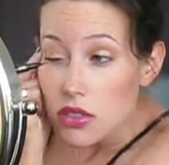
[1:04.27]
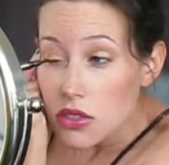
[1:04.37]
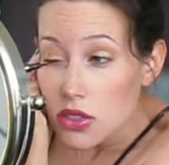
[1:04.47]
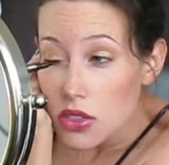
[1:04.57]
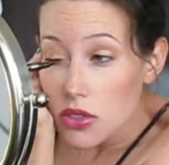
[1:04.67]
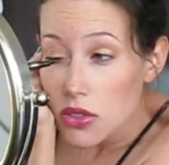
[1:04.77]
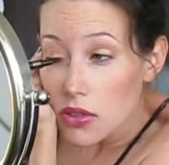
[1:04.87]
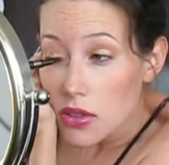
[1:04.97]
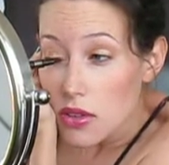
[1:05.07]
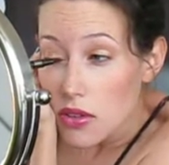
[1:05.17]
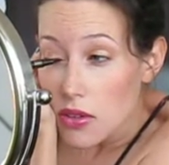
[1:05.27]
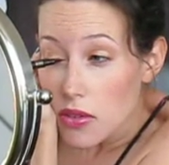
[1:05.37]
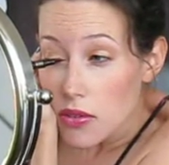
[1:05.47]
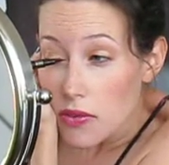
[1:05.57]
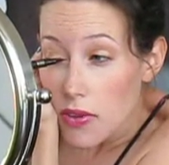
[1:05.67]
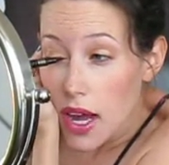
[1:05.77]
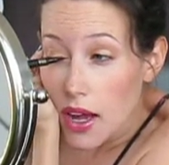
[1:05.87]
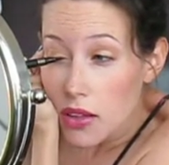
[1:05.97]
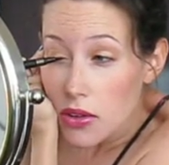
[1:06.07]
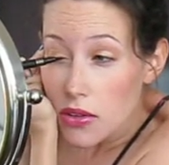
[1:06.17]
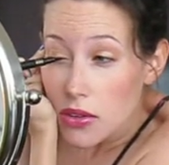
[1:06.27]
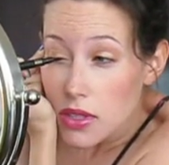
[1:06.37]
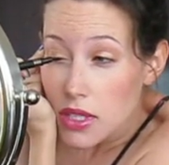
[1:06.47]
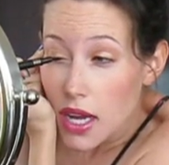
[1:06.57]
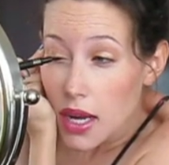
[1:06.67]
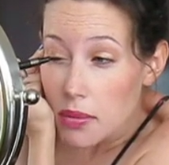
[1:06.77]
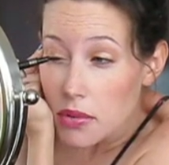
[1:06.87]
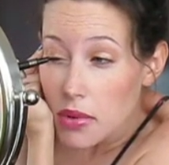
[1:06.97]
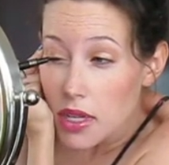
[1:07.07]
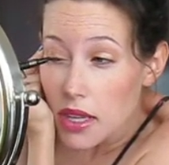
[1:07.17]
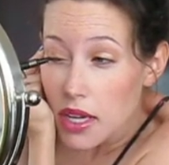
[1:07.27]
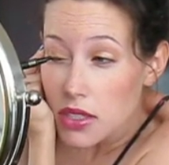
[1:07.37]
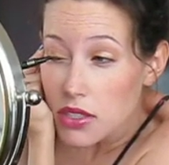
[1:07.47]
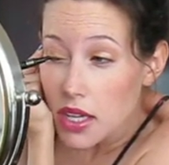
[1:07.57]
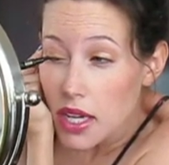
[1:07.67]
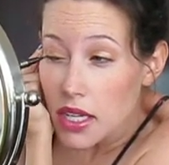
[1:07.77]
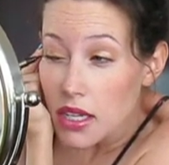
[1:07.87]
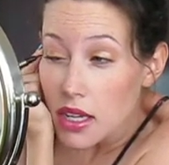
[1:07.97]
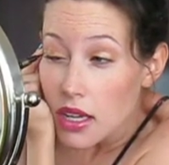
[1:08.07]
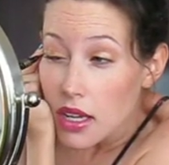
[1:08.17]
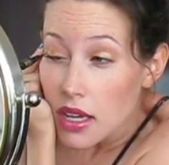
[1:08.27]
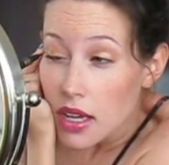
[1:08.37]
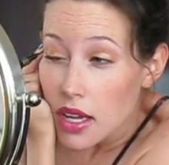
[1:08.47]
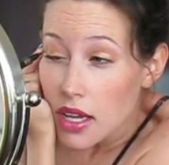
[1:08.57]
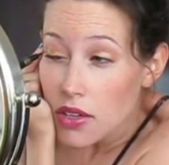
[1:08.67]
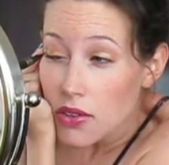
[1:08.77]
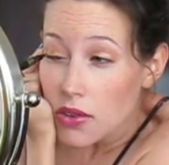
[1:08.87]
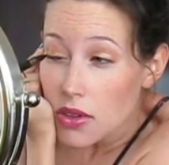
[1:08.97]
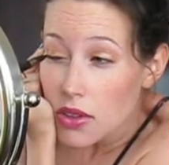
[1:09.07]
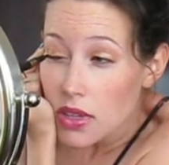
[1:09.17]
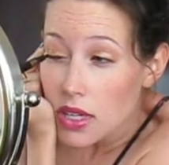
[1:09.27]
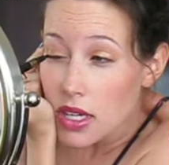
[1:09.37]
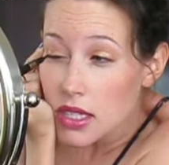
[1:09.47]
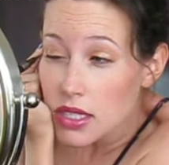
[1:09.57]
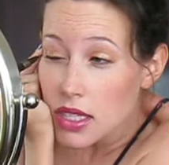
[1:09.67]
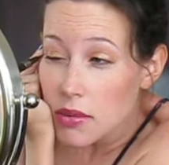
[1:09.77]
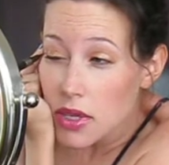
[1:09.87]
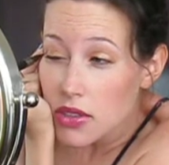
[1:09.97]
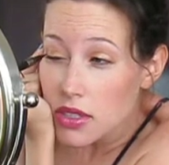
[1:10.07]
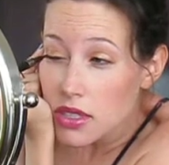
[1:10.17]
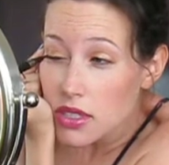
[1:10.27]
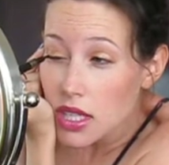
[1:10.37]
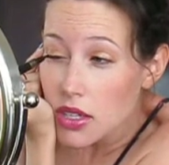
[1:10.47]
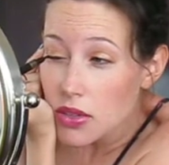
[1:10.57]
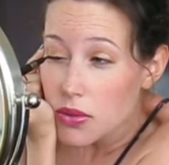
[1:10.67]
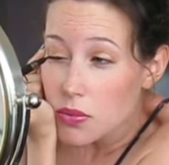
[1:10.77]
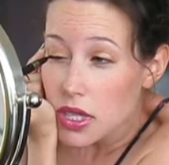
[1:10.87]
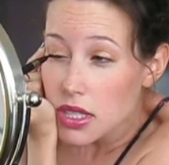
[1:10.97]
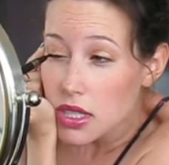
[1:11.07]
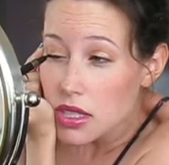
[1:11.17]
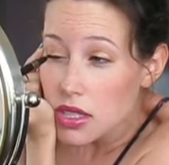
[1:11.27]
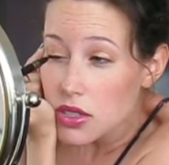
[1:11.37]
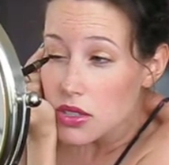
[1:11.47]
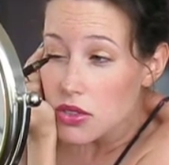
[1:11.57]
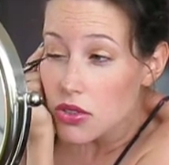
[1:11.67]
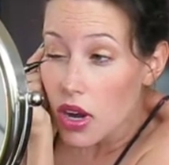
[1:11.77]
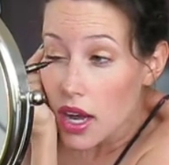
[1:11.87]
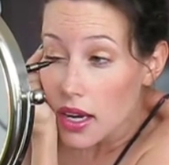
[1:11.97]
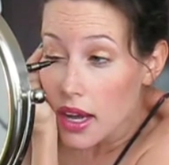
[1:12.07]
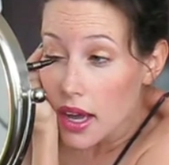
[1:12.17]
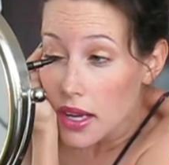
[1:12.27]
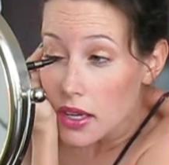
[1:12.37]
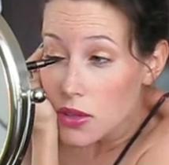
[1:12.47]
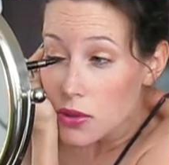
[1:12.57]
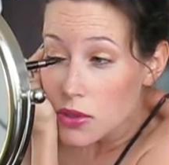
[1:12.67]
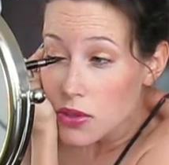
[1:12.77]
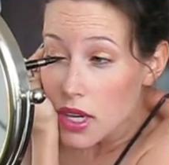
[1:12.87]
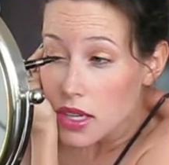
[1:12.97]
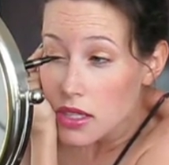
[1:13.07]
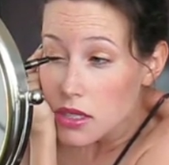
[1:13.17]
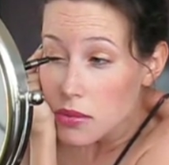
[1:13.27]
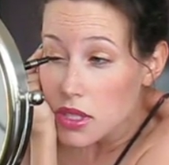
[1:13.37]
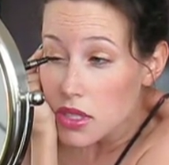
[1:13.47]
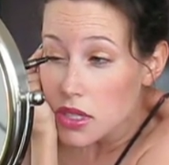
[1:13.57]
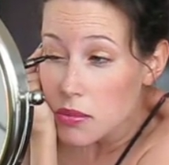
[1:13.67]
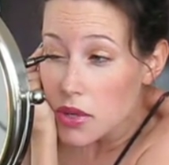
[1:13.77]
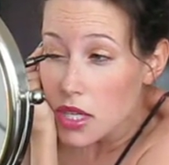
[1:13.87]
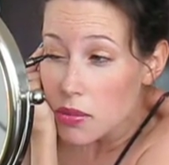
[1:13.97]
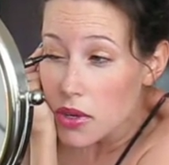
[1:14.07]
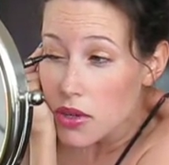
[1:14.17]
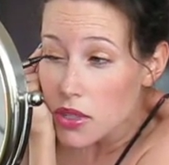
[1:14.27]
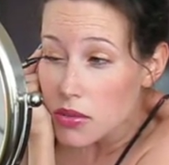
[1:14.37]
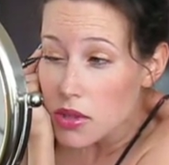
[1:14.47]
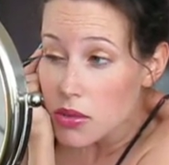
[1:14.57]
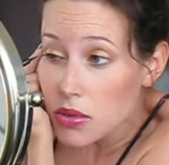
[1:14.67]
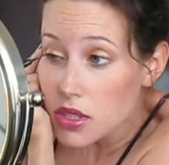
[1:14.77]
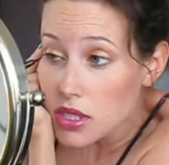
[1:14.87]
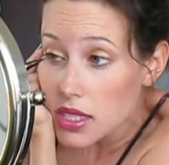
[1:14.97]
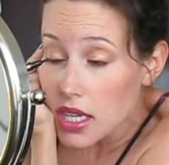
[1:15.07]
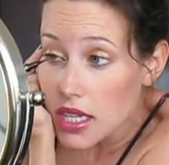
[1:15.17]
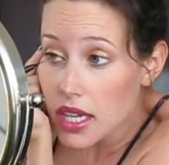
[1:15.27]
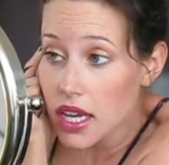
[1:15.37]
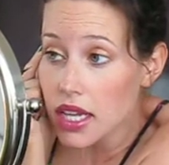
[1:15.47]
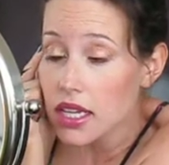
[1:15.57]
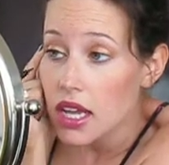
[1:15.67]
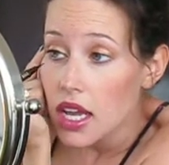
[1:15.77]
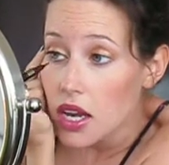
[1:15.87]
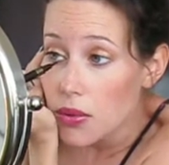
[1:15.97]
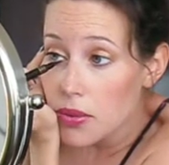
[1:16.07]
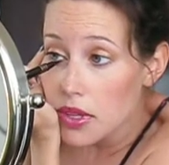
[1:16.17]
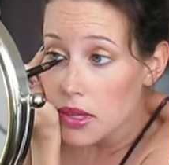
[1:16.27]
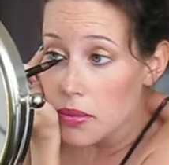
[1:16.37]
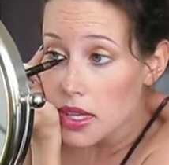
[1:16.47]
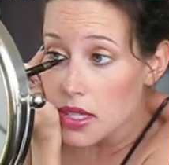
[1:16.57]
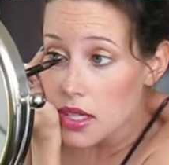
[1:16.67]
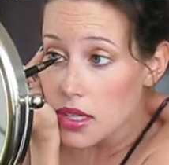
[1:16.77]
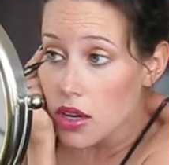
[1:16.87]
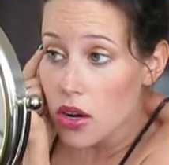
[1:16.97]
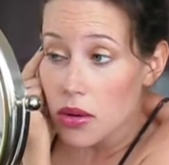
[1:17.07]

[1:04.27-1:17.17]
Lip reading: to follow the top of my lash line. And the nice thing about this is that you basically just draw it on. You do not need to be like a makeup artist with a really steady hand. It really makes it